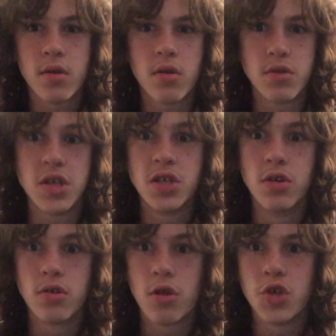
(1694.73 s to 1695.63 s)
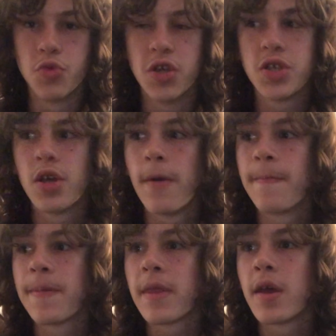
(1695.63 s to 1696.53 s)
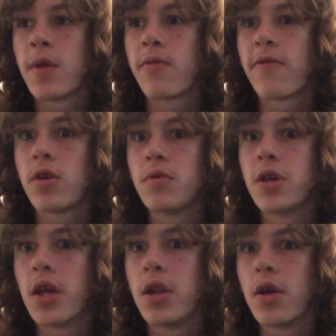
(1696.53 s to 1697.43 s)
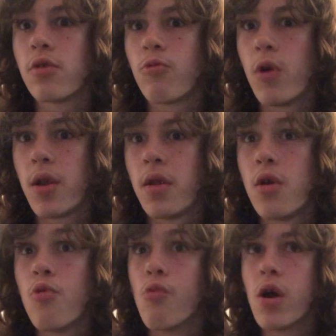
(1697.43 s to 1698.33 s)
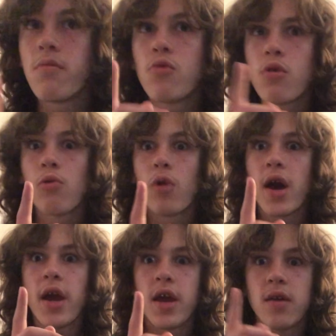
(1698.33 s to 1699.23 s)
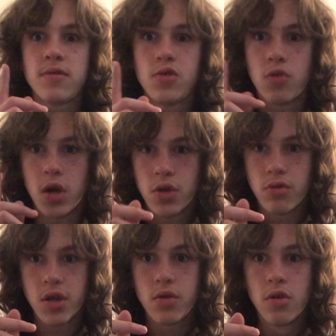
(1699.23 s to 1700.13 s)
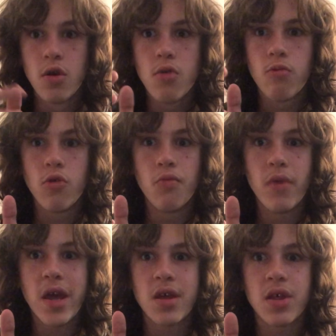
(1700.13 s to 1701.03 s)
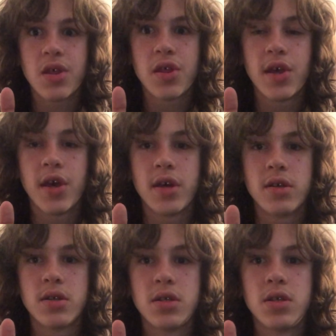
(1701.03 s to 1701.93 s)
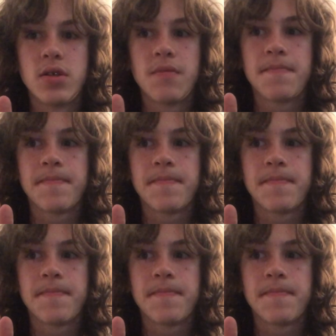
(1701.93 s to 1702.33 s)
this year Christmas, probably get another one more YAF 200 will make things